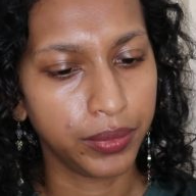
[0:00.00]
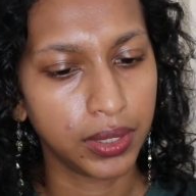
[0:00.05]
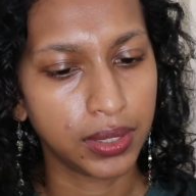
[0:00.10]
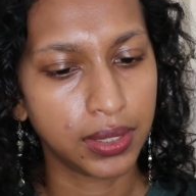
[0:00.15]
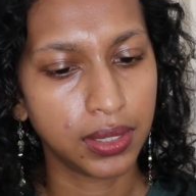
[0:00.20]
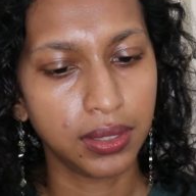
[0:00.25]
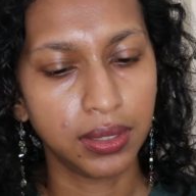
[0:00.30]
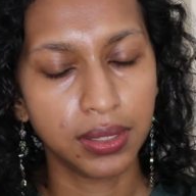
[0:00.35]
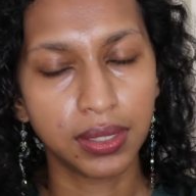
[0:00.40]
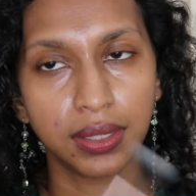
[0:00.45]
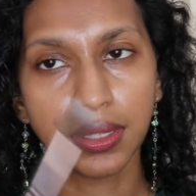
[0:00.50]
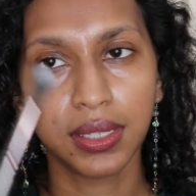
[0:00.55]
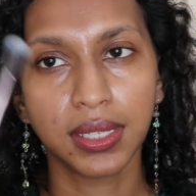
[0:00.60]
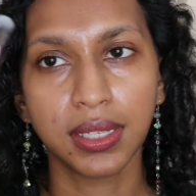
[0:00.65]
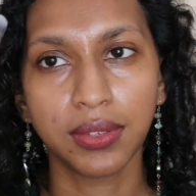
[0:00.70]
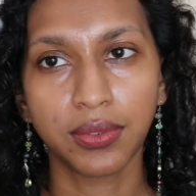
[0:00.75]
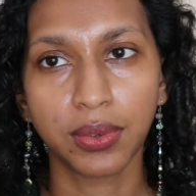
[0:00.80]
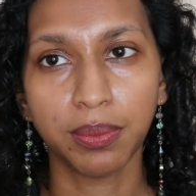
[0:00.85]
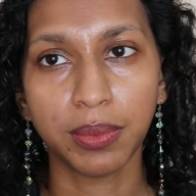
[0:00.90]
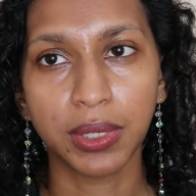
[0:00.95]
Like, see, this
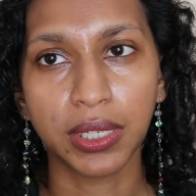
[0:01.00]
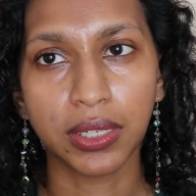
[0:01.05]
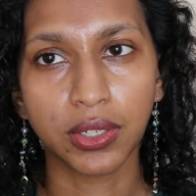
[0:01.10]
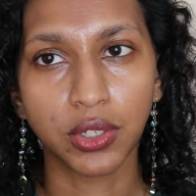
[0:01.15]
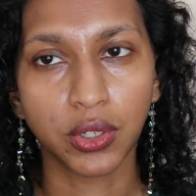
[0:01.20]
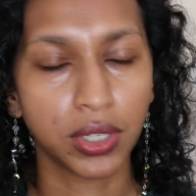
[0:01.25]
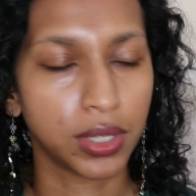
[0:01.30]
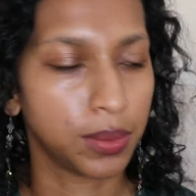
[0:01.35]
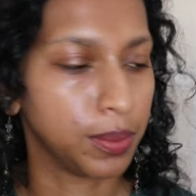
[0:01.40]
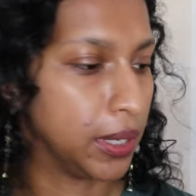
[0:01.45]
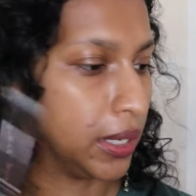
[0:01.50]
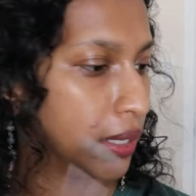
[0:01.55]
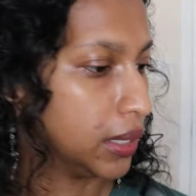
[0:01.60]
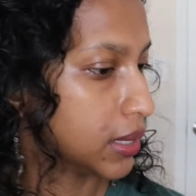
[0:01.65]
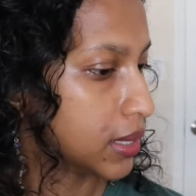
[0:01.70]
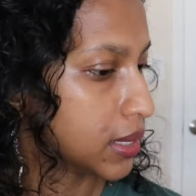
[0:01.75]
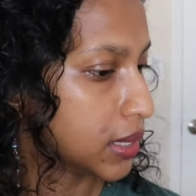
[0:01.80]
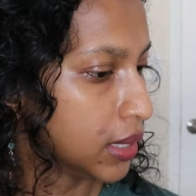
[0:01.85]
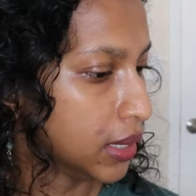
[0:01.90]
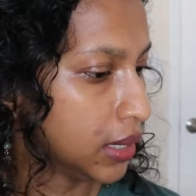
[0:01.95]
is from BH
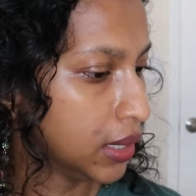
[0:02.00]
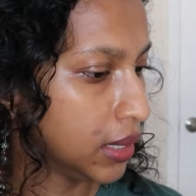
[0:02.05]
Cosmetics.